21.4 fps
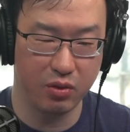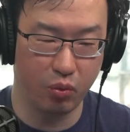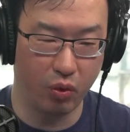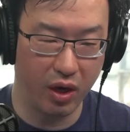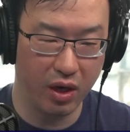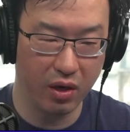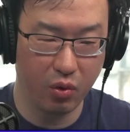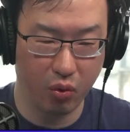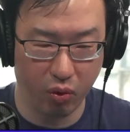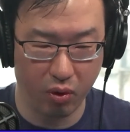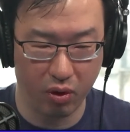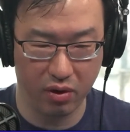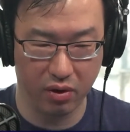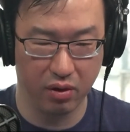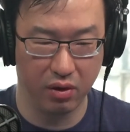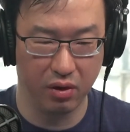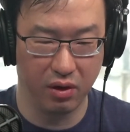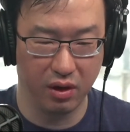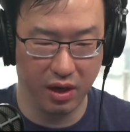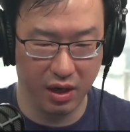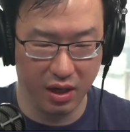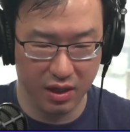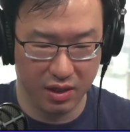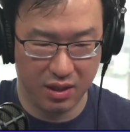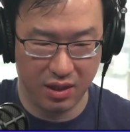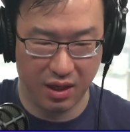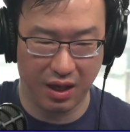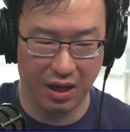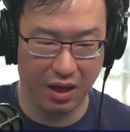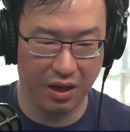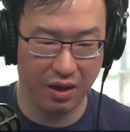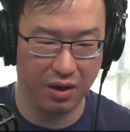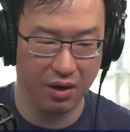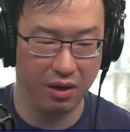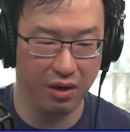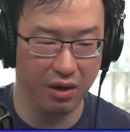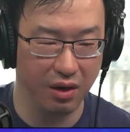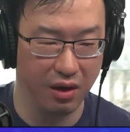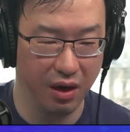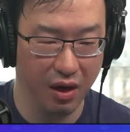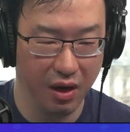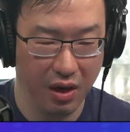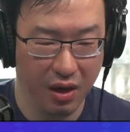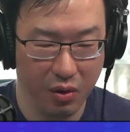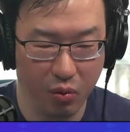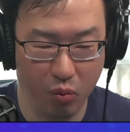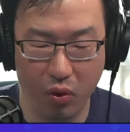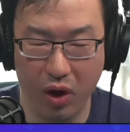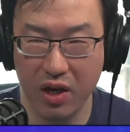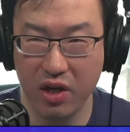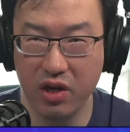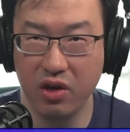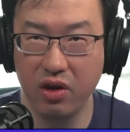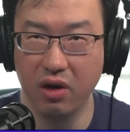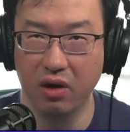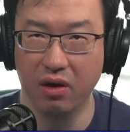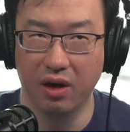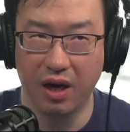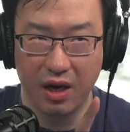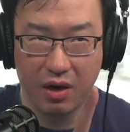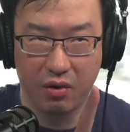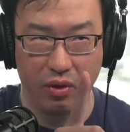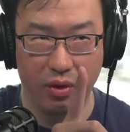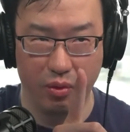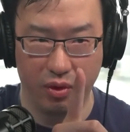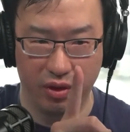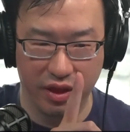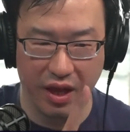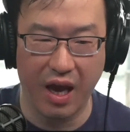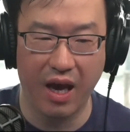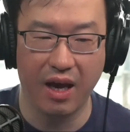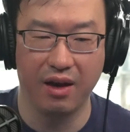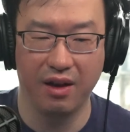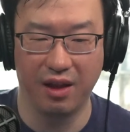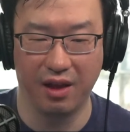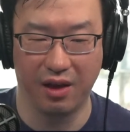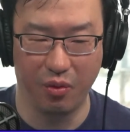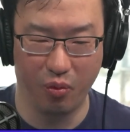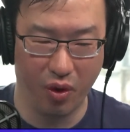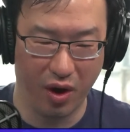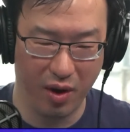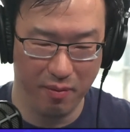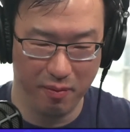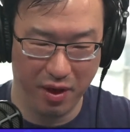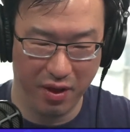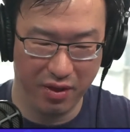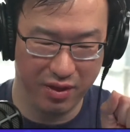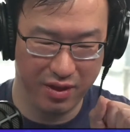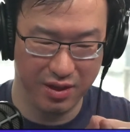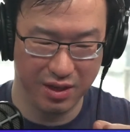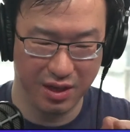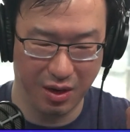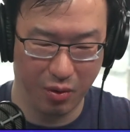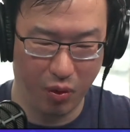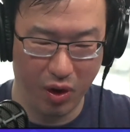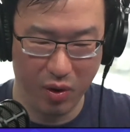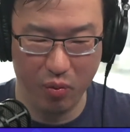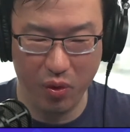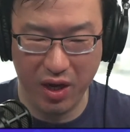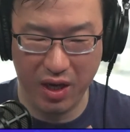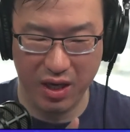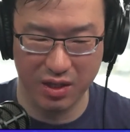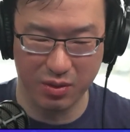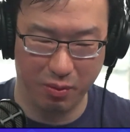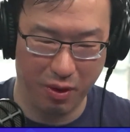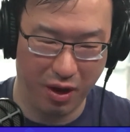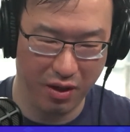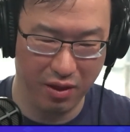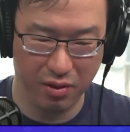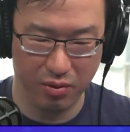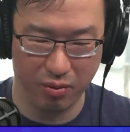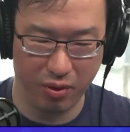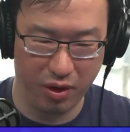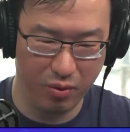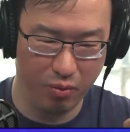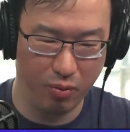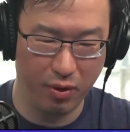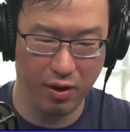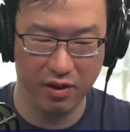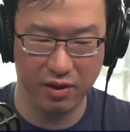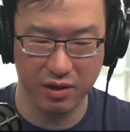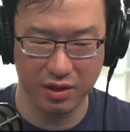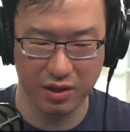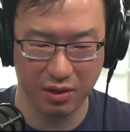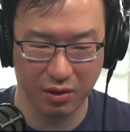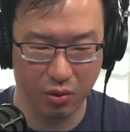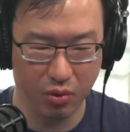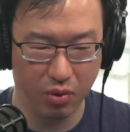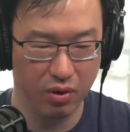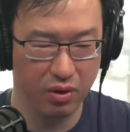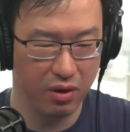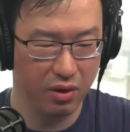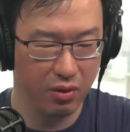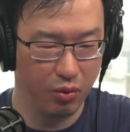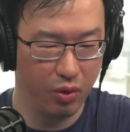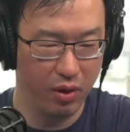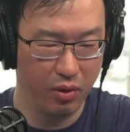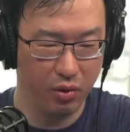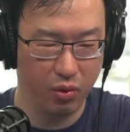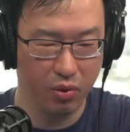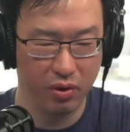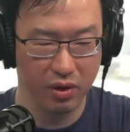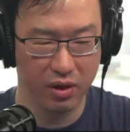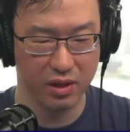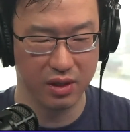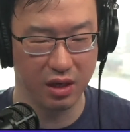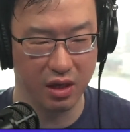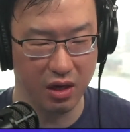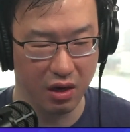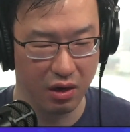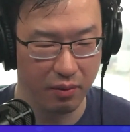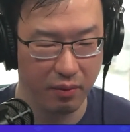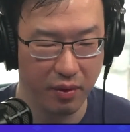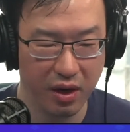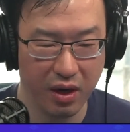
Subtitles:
1 quarter is like 1 year. I agree with that. Like 1 month, 1 week is a month, 1 month is a quarter, 1 quarter is a year.